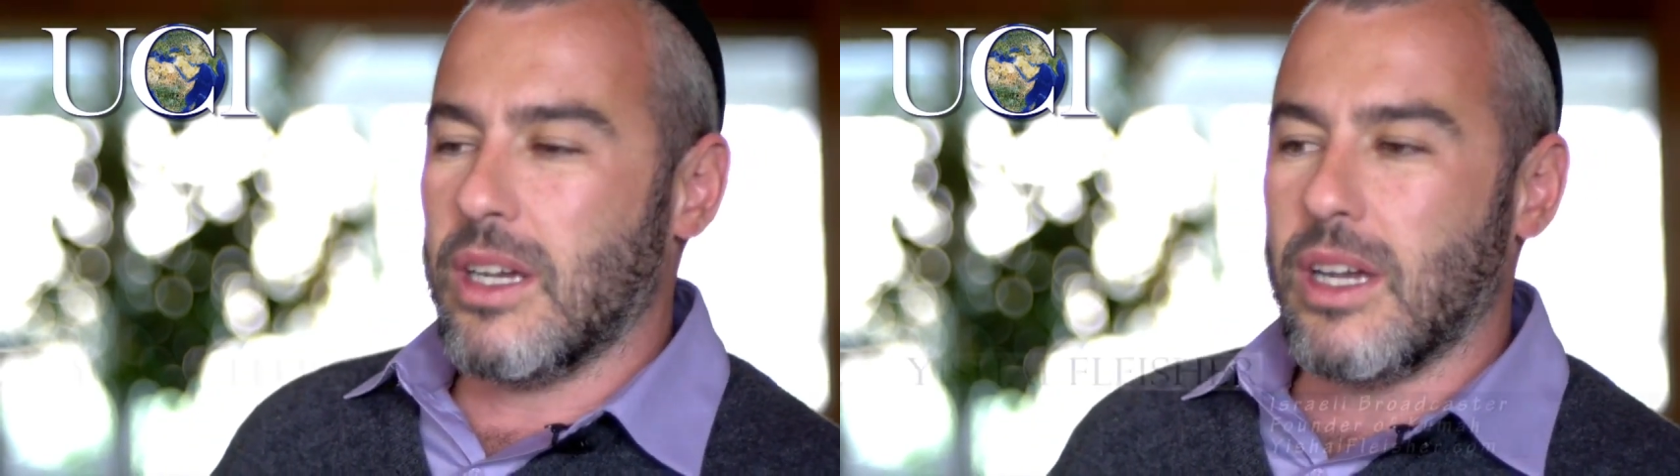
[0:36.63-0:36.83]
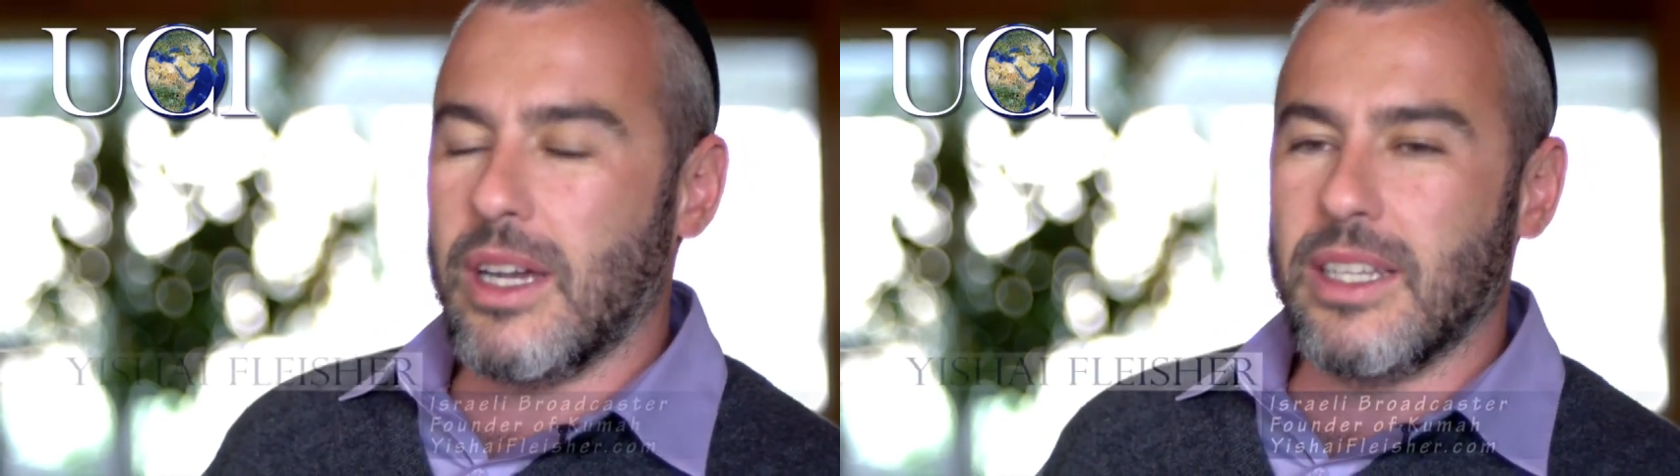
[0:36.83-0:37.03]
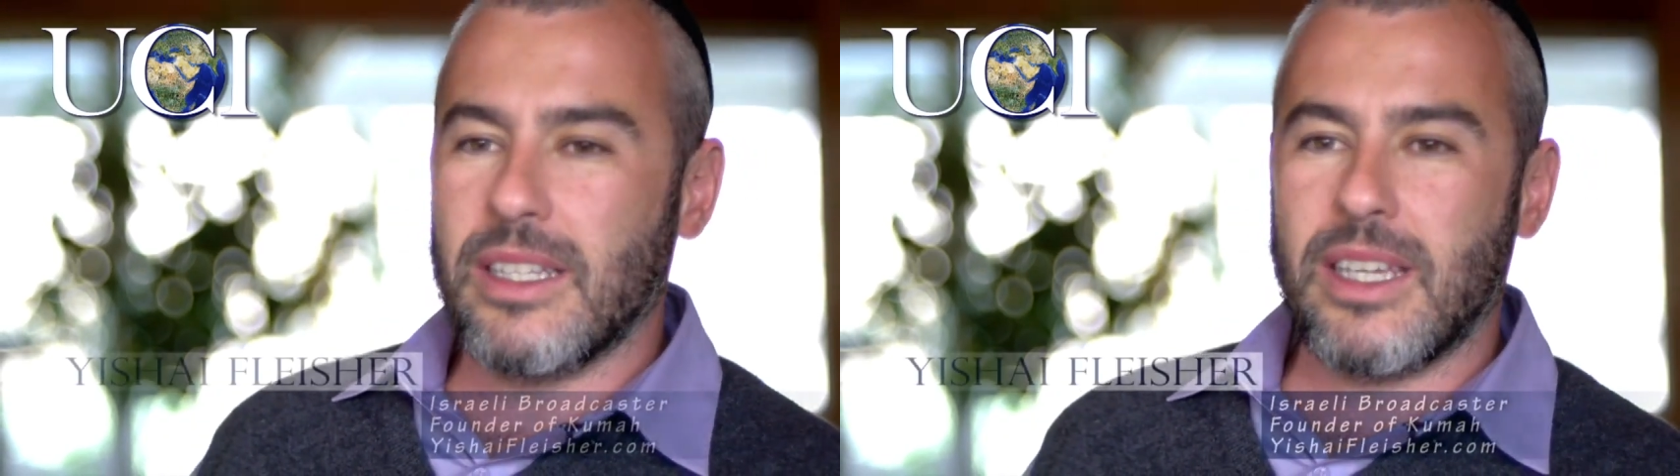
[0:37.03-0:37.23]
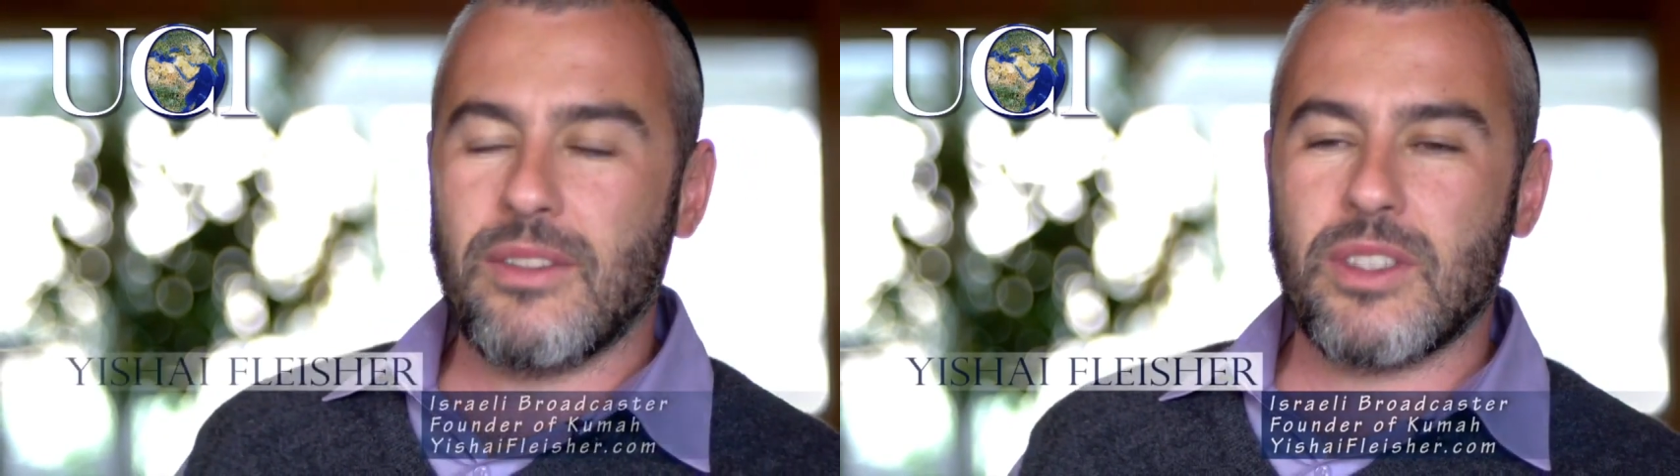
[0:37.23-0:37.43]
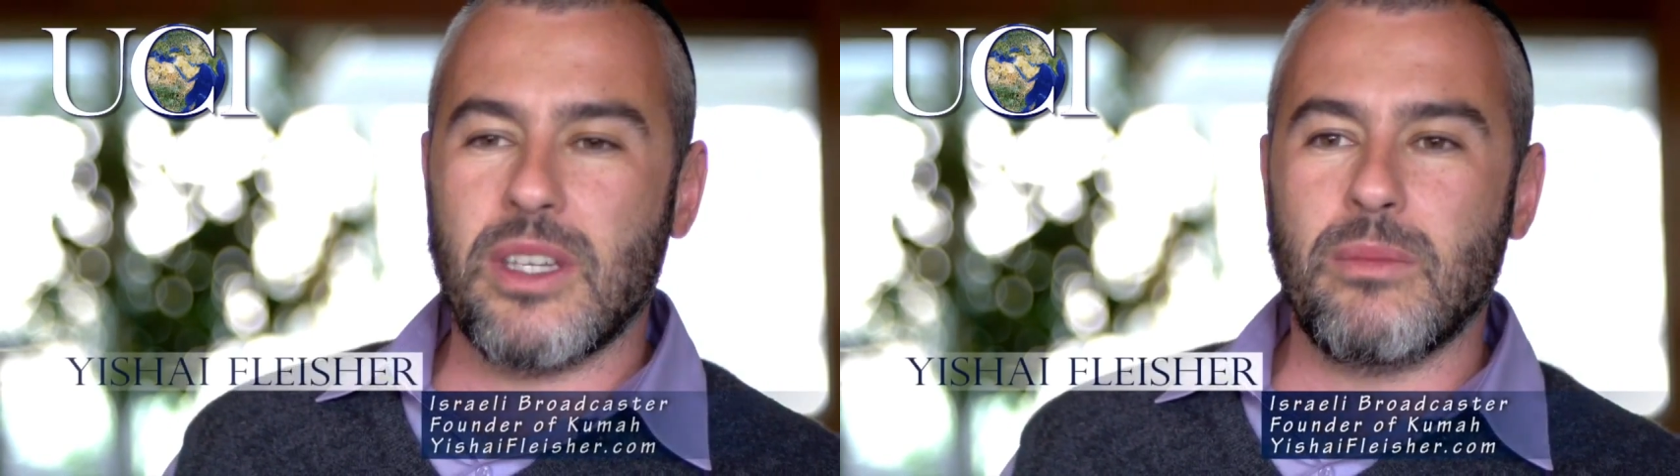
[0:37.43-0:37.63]
And it
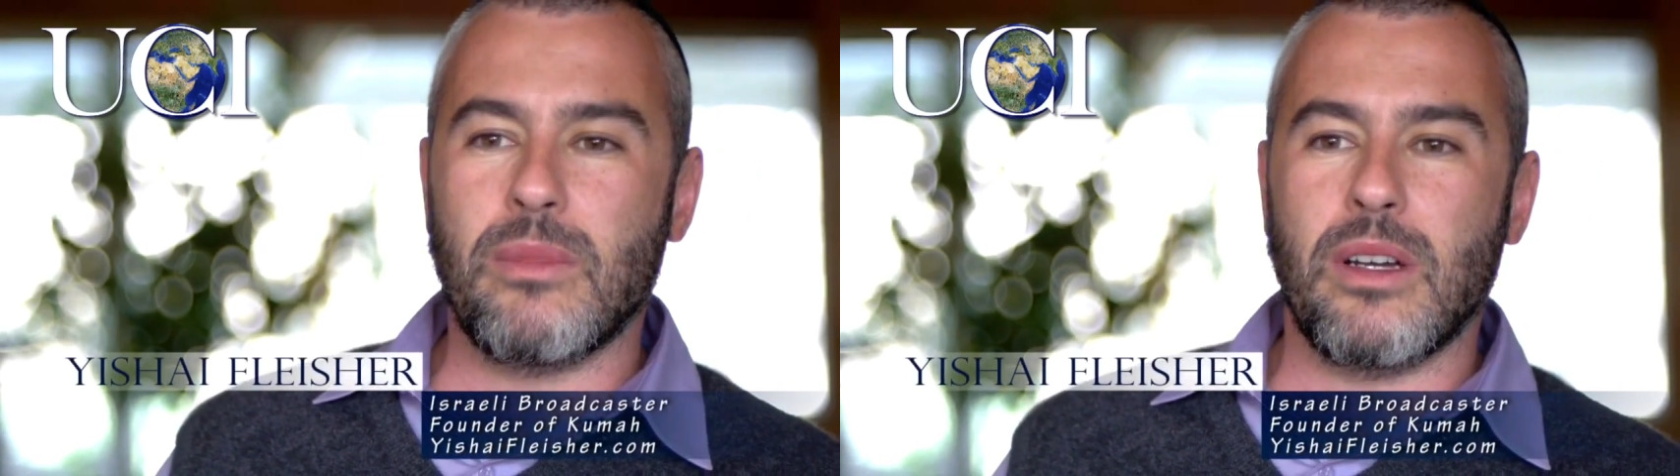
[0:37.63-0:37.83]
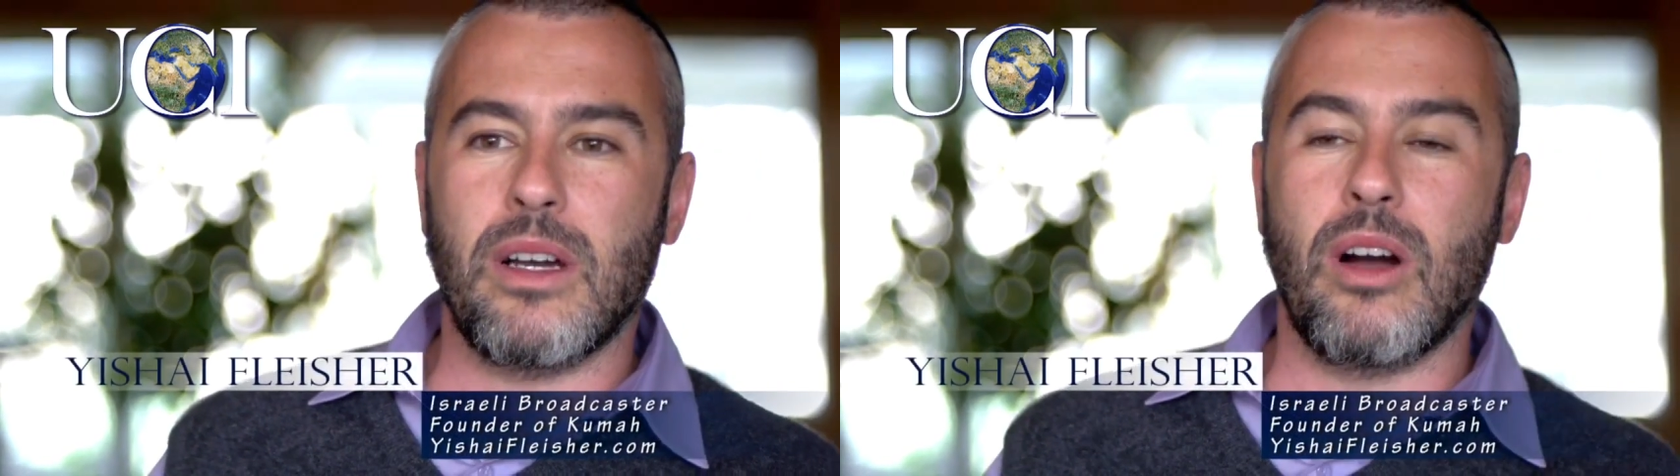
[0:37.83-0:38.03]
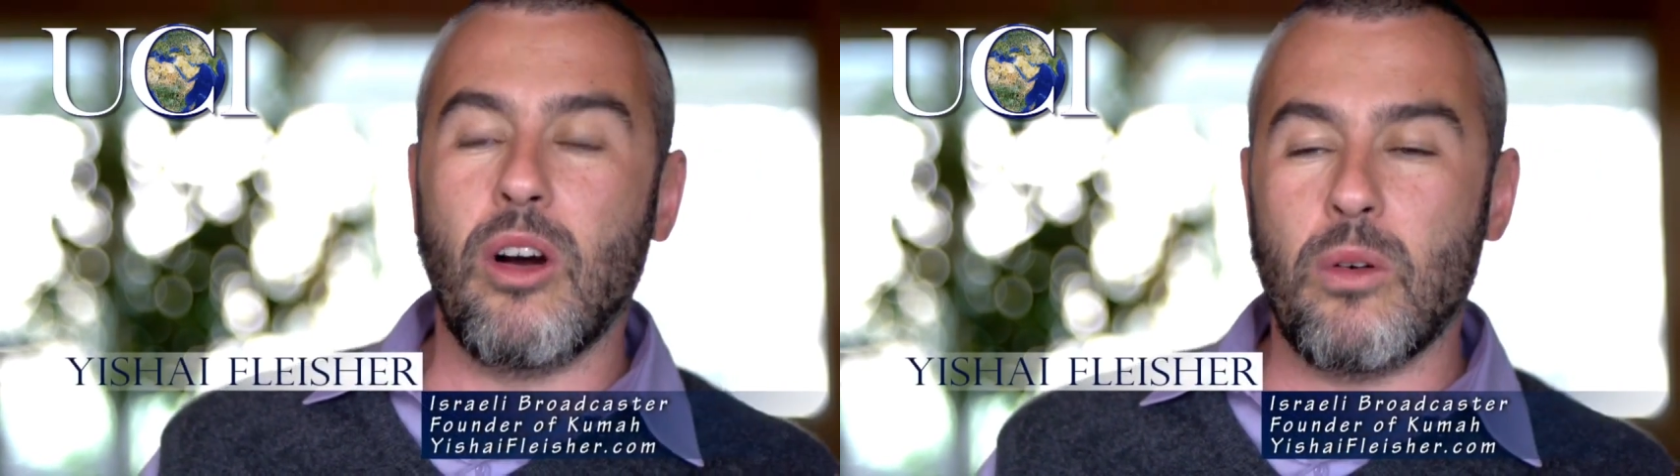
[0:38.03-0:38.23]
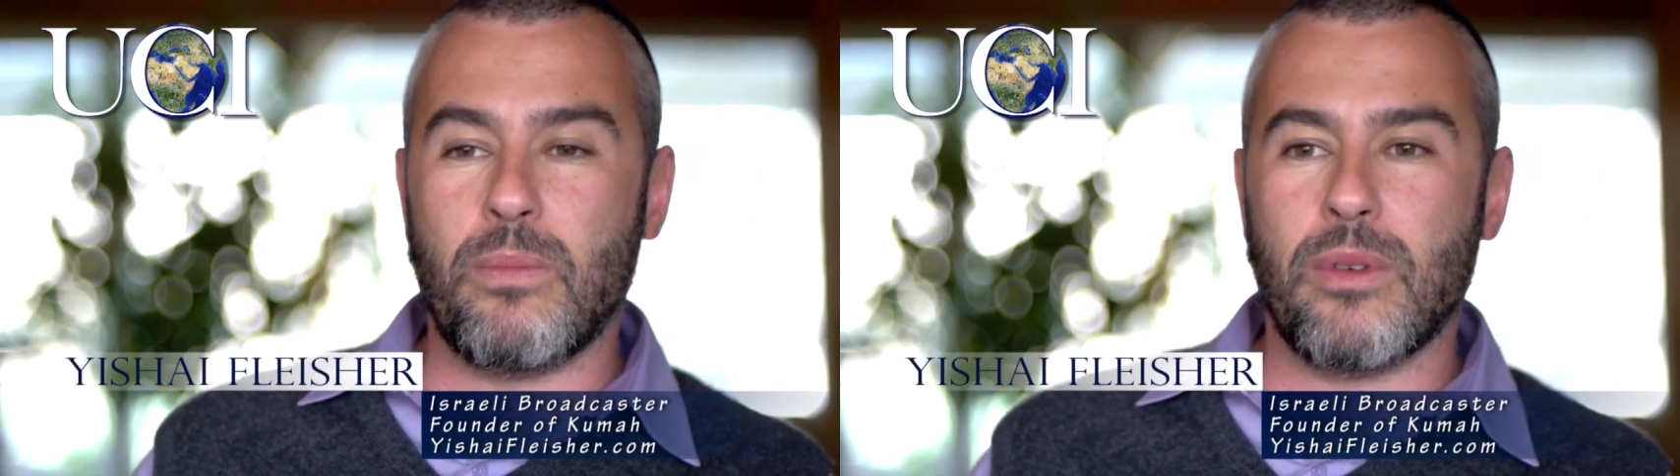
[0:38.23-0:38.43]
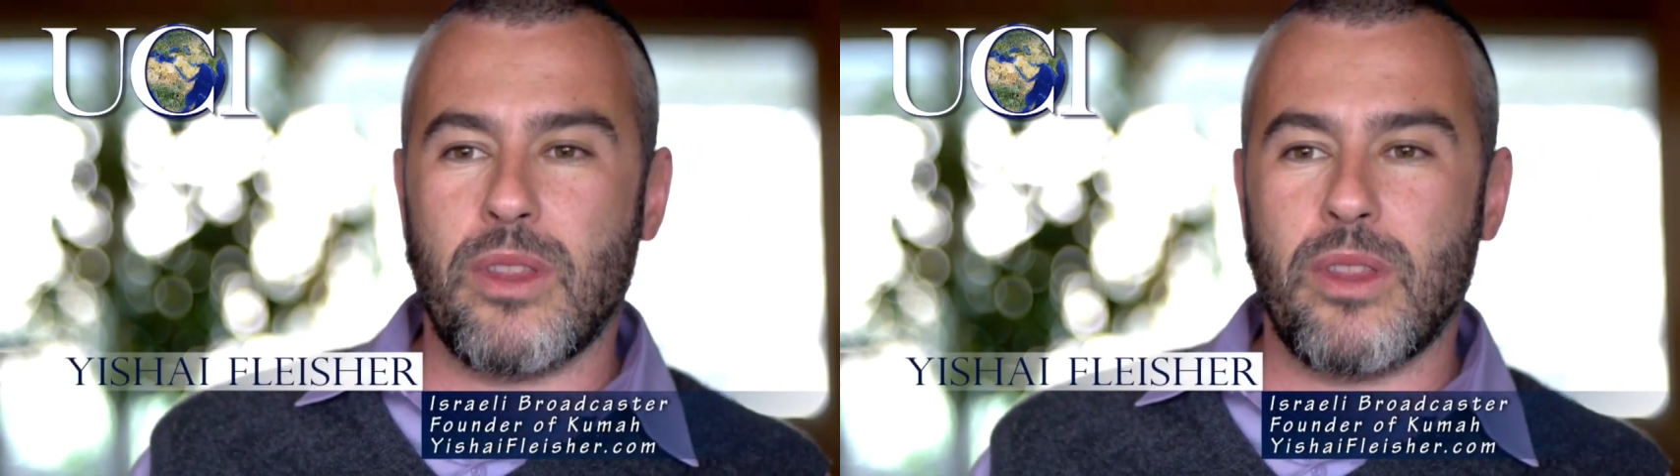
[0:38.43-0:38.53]
gives them a hope